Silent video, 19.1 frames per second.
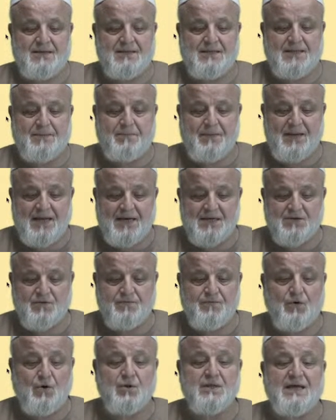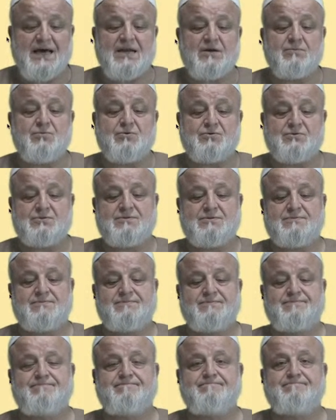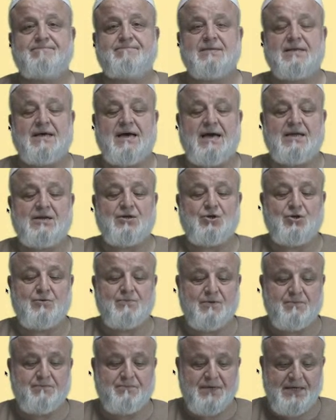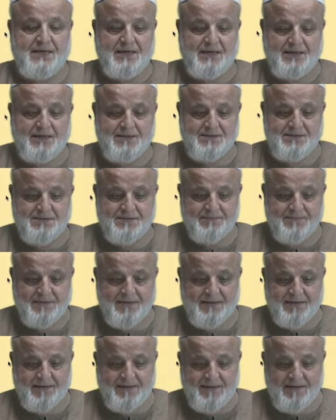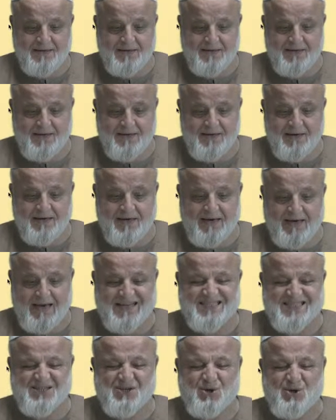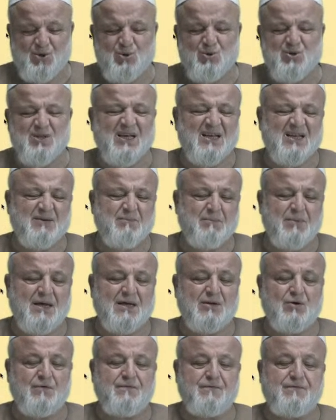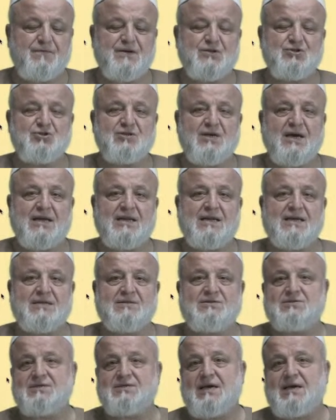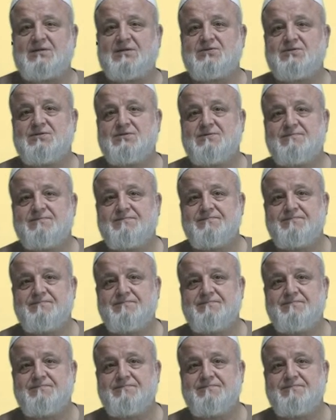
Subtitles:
The blood of all animals and human beings, excluding the blood of fish and insects.